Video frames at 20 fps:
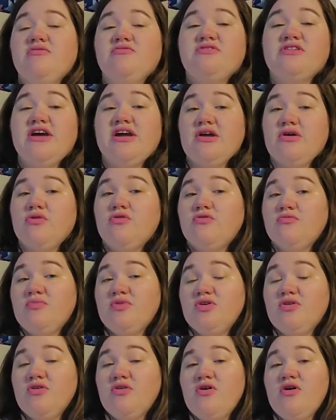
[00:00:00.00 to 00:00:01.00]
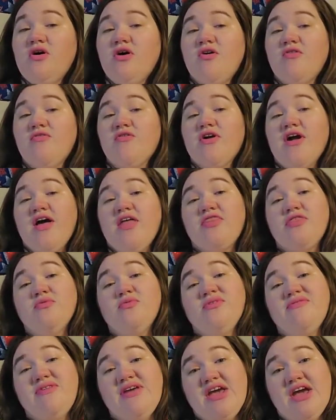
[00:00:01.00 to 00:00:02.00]
Tangled mural over at the
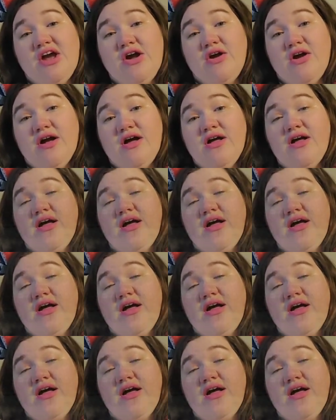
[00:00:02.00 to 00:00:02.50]
Riviera.